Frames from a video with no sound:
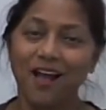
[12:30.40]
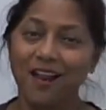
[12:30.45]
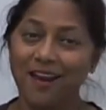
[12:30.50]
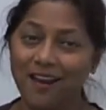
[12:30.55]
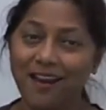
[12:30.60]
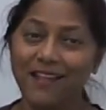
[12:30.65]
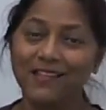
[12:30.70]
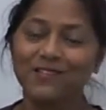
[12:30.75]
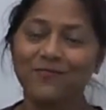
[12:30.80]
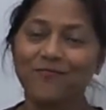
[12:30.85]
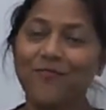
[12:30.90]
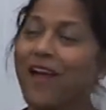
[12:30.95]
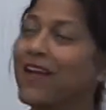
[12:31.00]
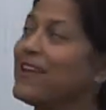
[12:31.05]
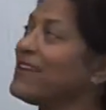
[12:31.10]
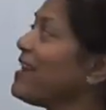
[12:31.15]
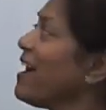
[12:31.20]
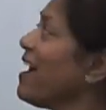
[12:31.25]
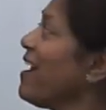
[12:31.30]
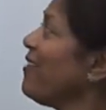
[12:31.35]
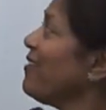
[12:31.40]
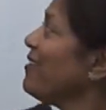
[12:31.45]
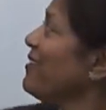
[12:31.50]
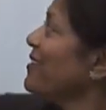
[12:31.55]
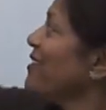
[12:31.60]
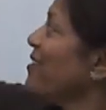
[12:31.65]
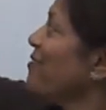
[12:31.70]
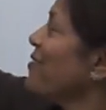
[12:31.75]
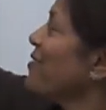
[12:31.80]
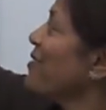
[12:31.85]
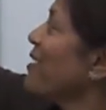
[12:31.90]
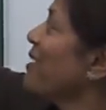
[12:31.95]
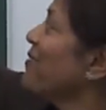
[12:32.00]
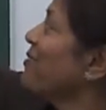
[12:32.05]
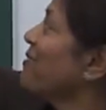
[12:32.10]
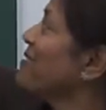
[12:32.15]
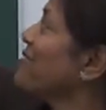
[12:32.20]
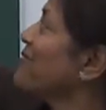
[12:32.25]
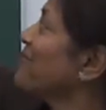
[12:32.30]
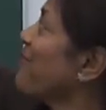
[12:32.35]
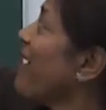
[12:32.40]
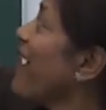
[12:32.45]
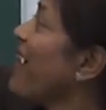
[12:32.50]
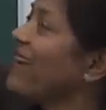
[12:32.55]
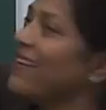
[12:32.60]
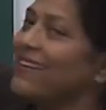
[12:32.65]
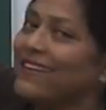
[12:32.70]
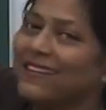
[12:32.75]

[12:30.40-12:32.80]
Let's find out if you got this right.